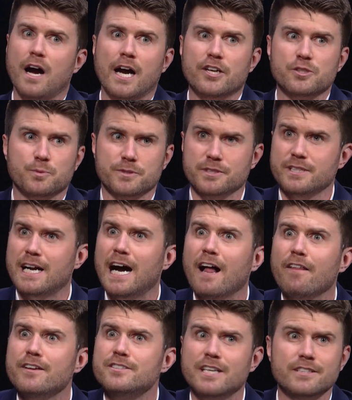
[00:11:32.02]
I just went to
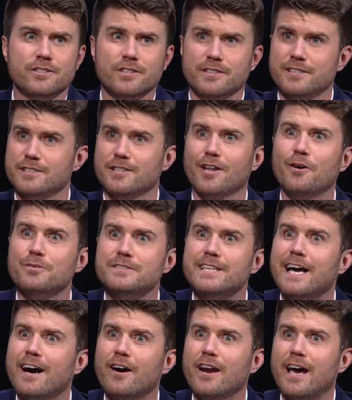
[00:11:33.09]
college, I took these loans
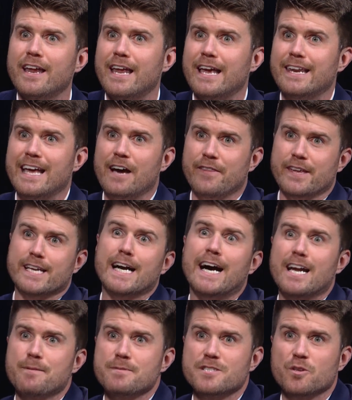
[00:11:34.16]
out, and, and now the
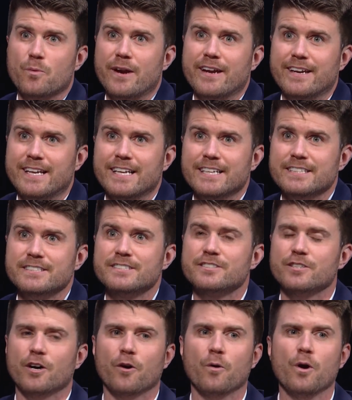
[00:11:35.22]
economy is the way it is.
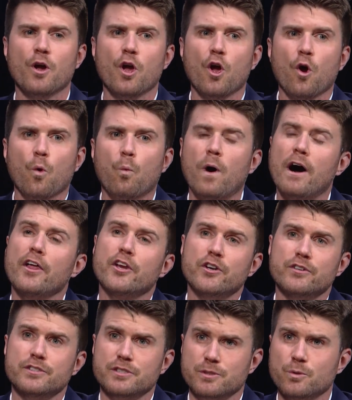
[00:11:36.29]
Yeah. So while
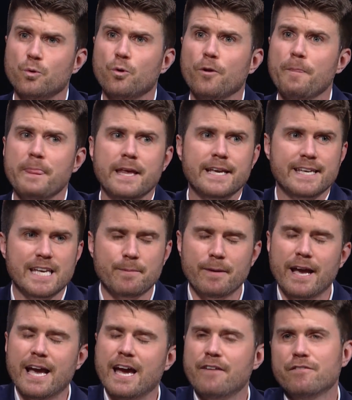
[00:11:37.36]
you're in school, keep
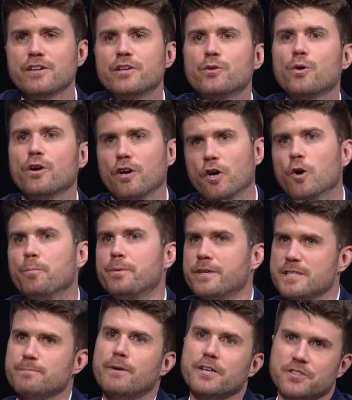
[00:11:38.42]
every door open
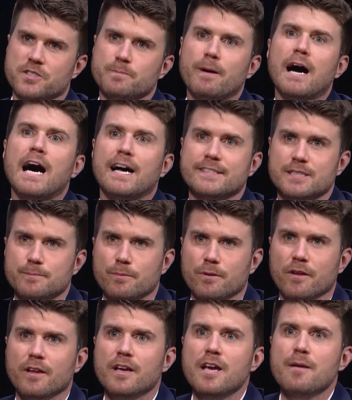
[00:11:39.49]
as much as
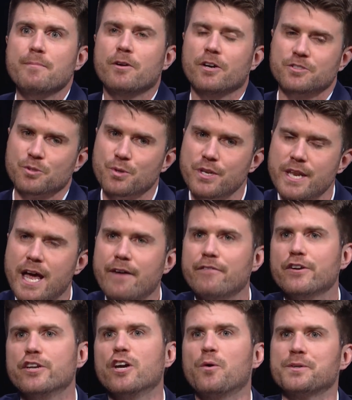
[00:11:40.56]
possible because you
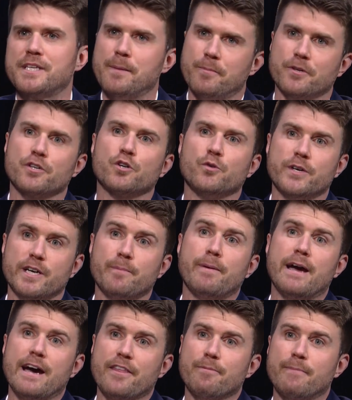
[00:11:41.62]
never know what type of career
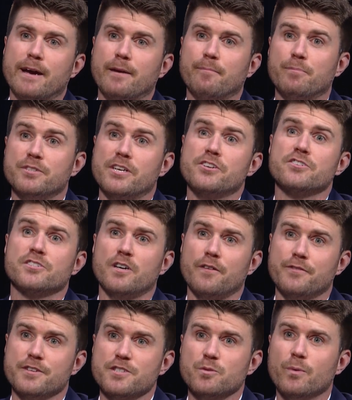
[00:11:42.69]
path might present
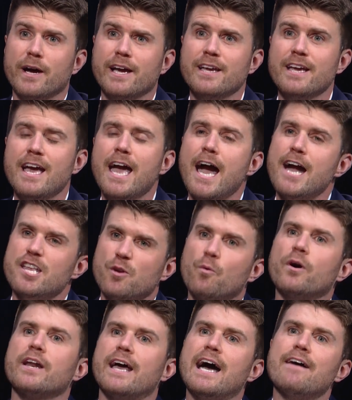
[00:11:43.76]
yourself this way, and you
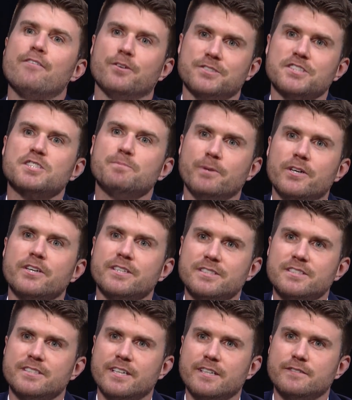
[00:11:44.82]
want to have those
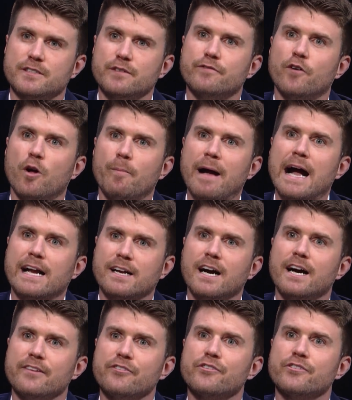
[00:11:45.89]
experiences there to, to, fall back on.